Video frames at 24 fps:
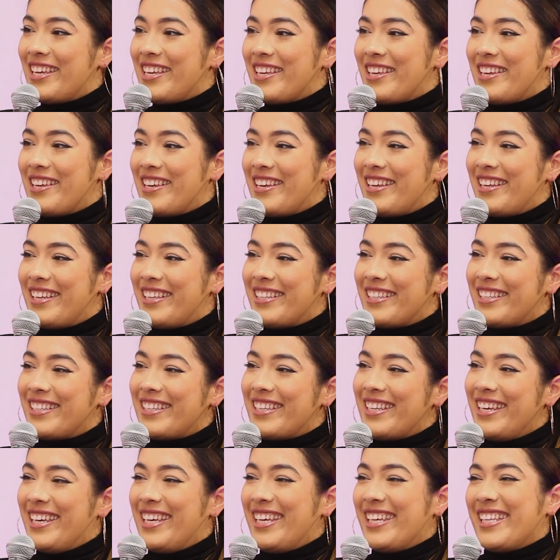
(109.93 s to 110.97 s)
I'm
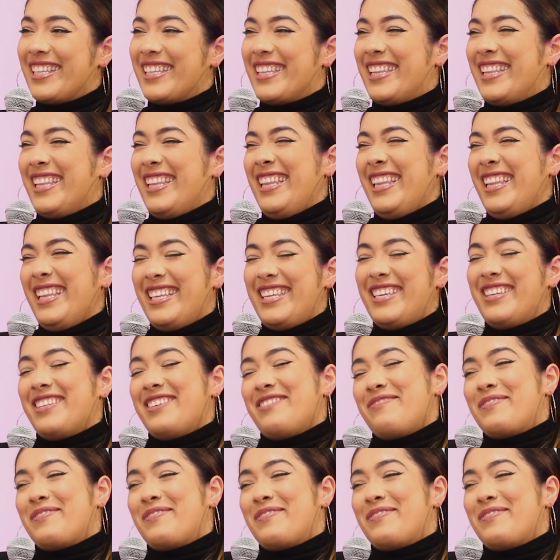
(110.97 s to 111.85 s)
sleepy, but it's fine. You